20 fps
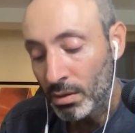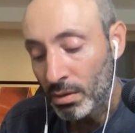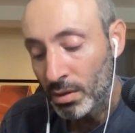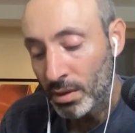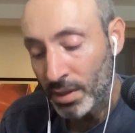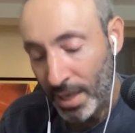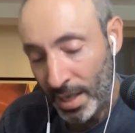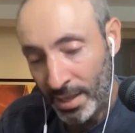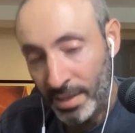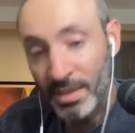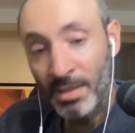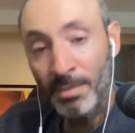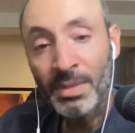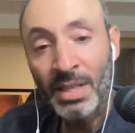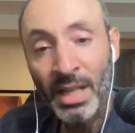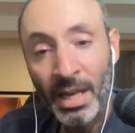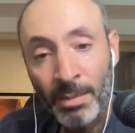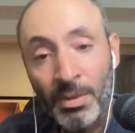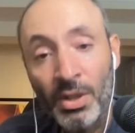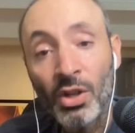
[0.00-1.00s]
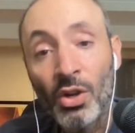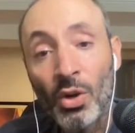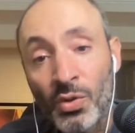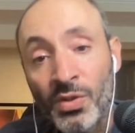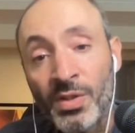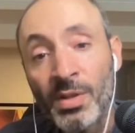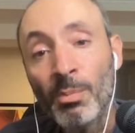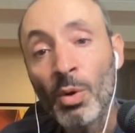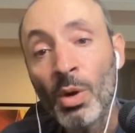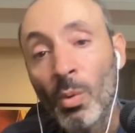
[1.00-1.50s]
take some time to go
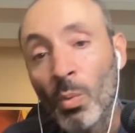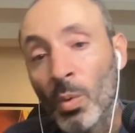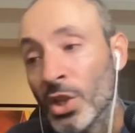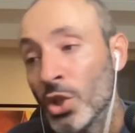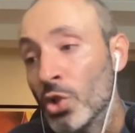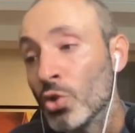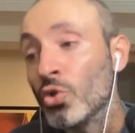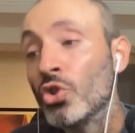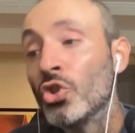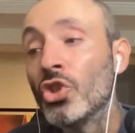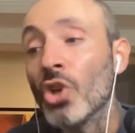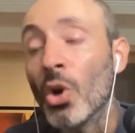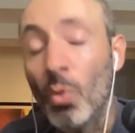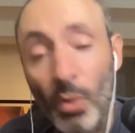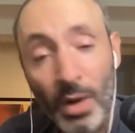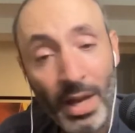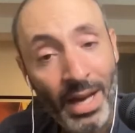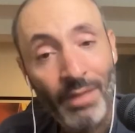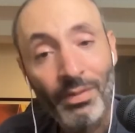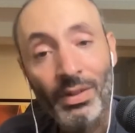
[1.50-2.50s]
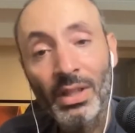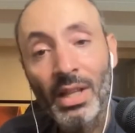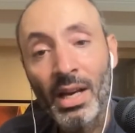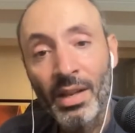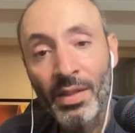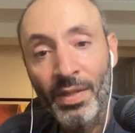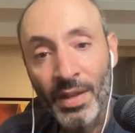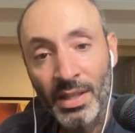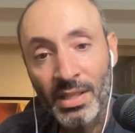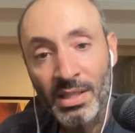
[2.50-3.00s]
somewhere where you don't have a lot of
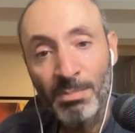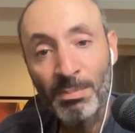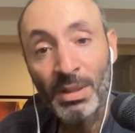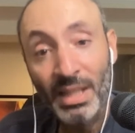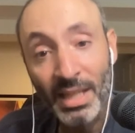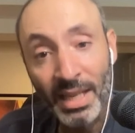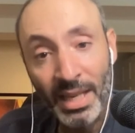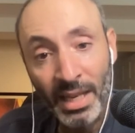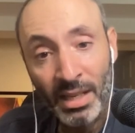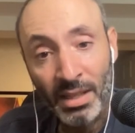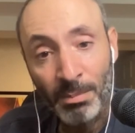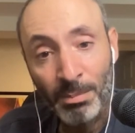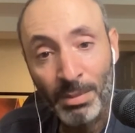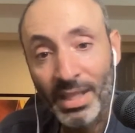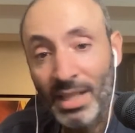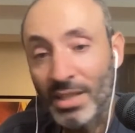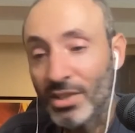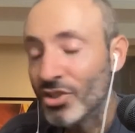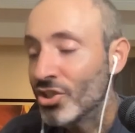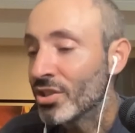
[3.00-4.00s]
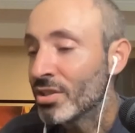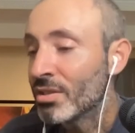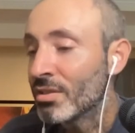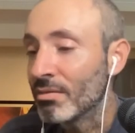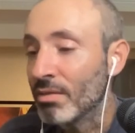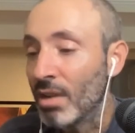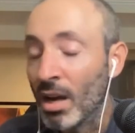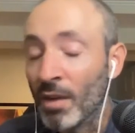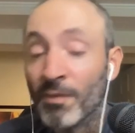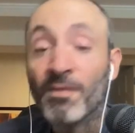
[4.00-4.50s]
things planned, but that's just
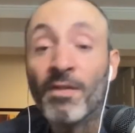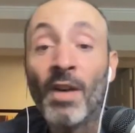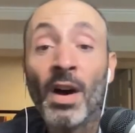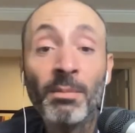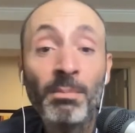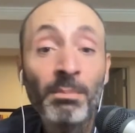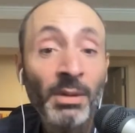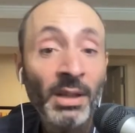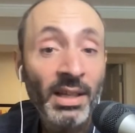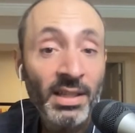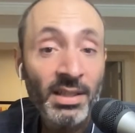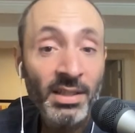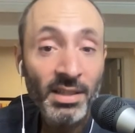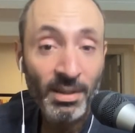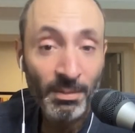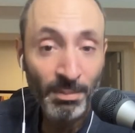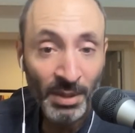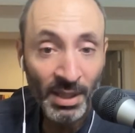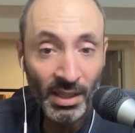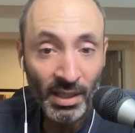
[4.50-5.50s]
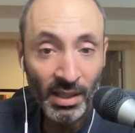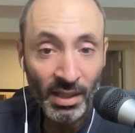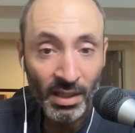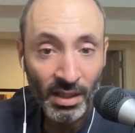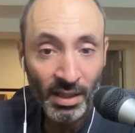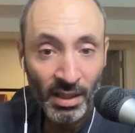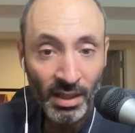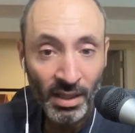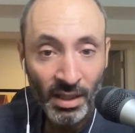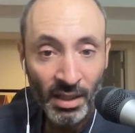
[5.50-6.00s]
a fun place to be
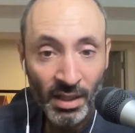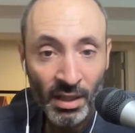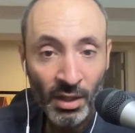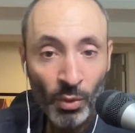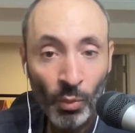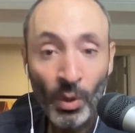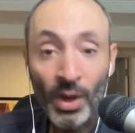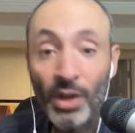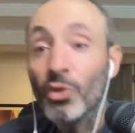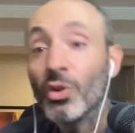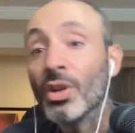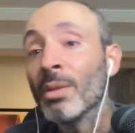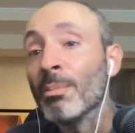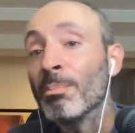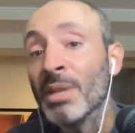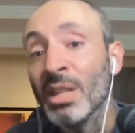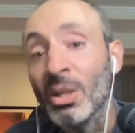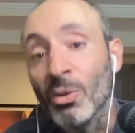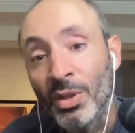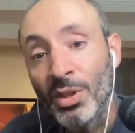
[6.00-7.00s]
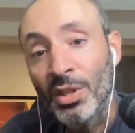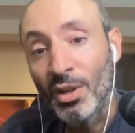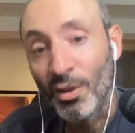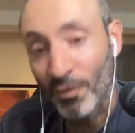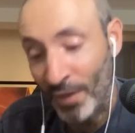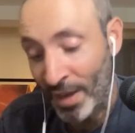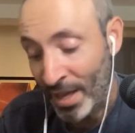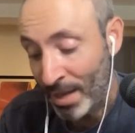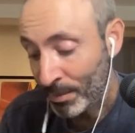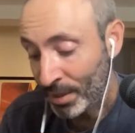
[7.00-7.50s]
where you can be with your
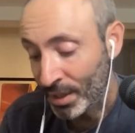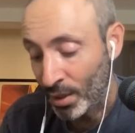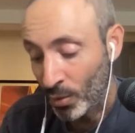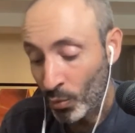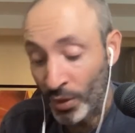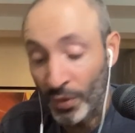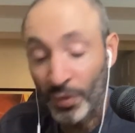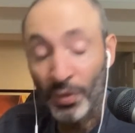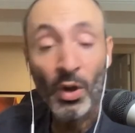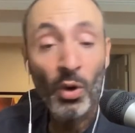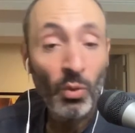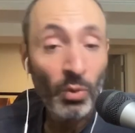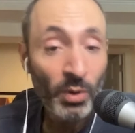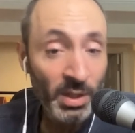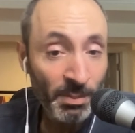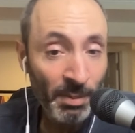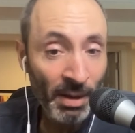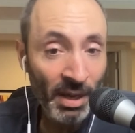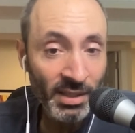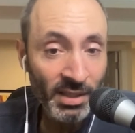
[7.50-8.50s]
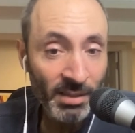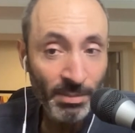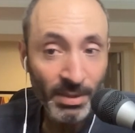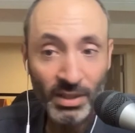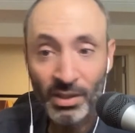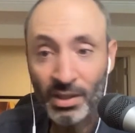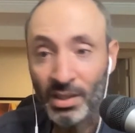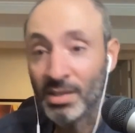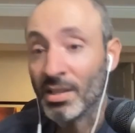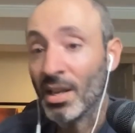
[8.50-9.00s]
family with no
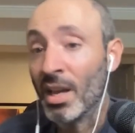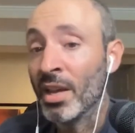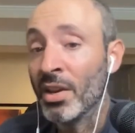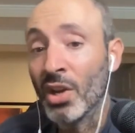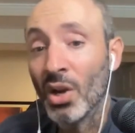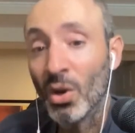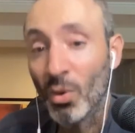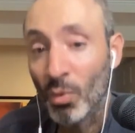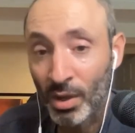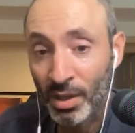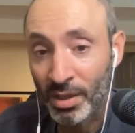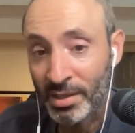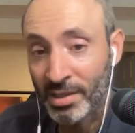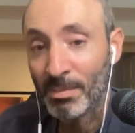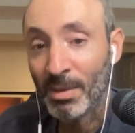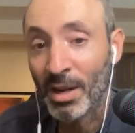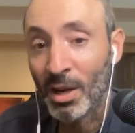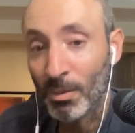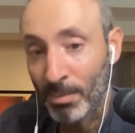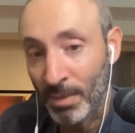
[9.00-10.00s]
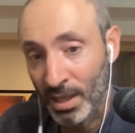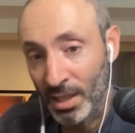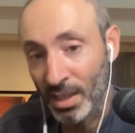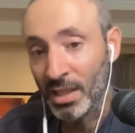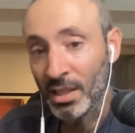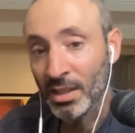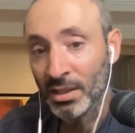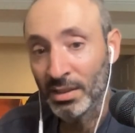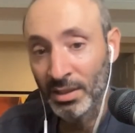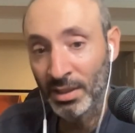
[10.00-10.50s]
responsibilities and no worries about
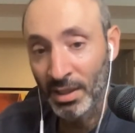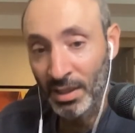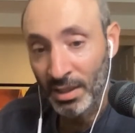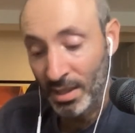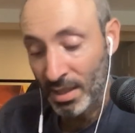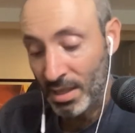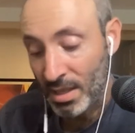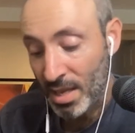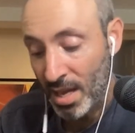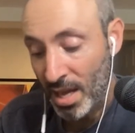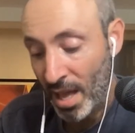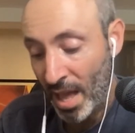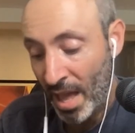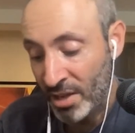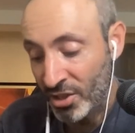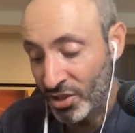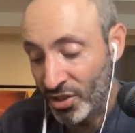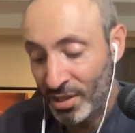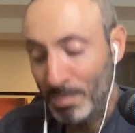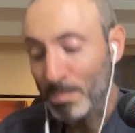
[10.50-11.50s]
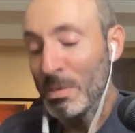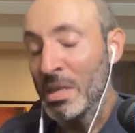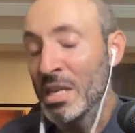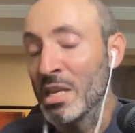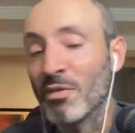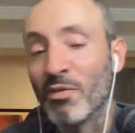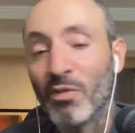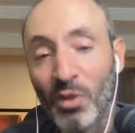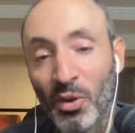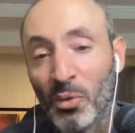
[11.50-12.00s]
money and just be
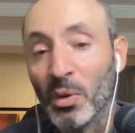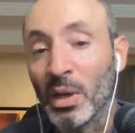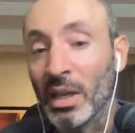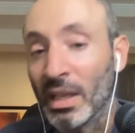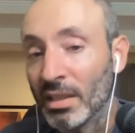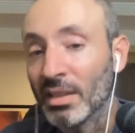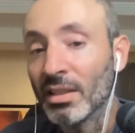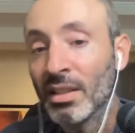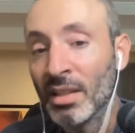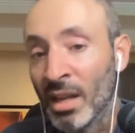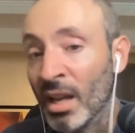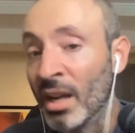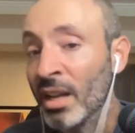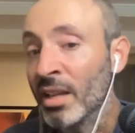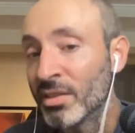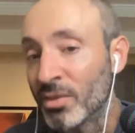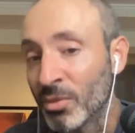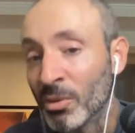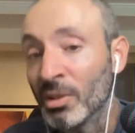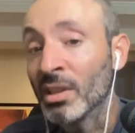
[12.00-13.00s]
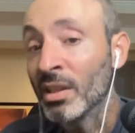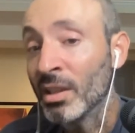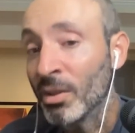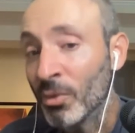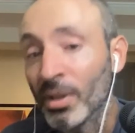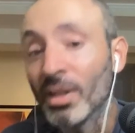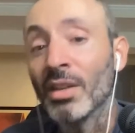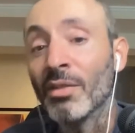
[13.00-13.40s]
for a week. And it's really, really